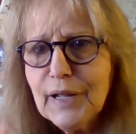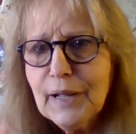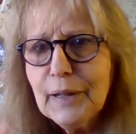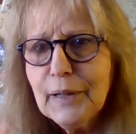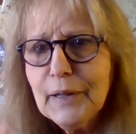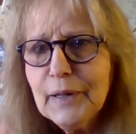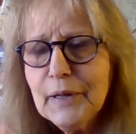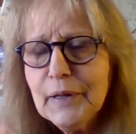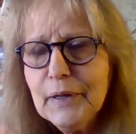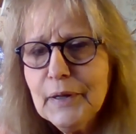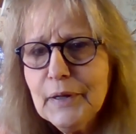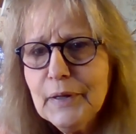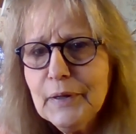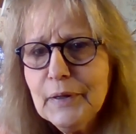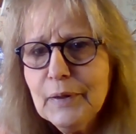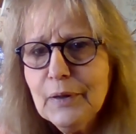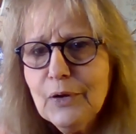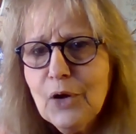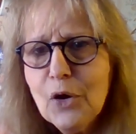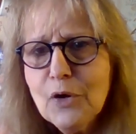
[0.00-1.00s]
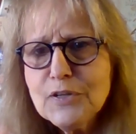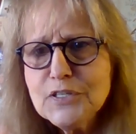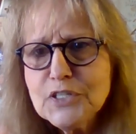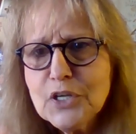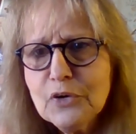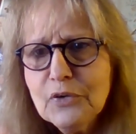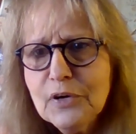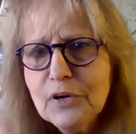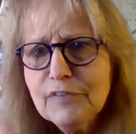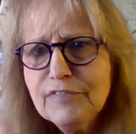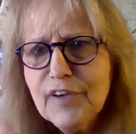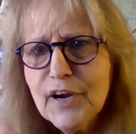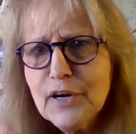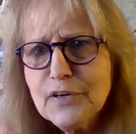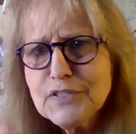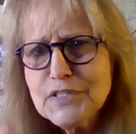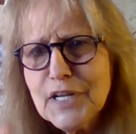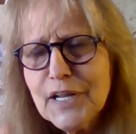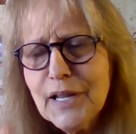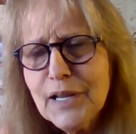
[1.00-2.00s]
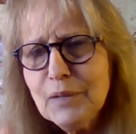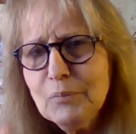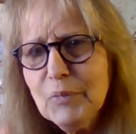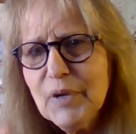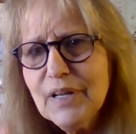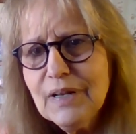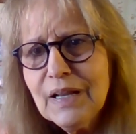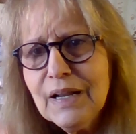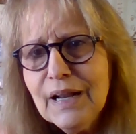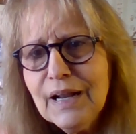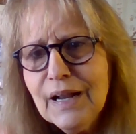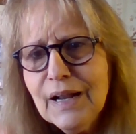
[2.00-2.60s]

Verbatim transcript: Uh, also here, fire sign, but